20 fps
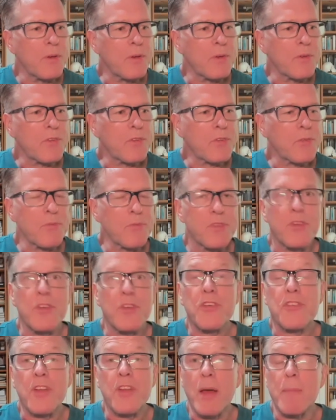
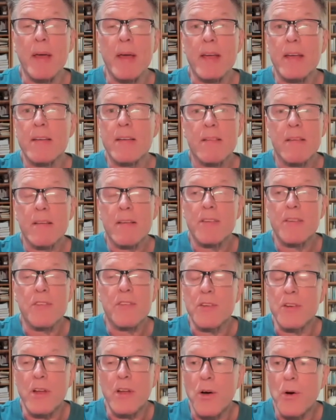Systemic, as
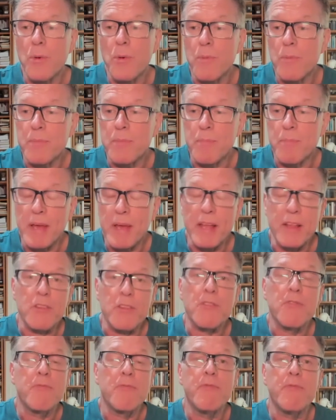you know,
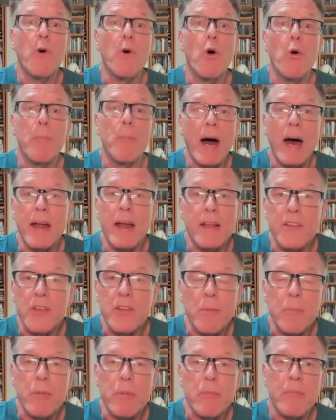means full body.
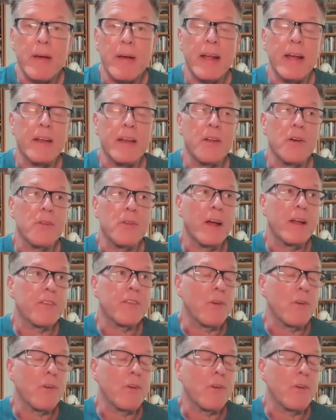Some people might not know that.